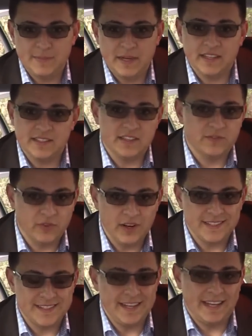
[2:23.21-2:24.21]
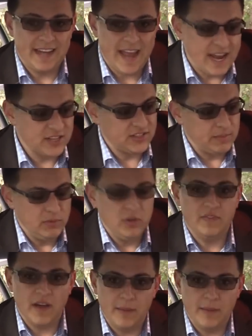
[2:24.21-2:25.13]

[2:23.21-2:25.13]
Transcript: because this front seat can actually move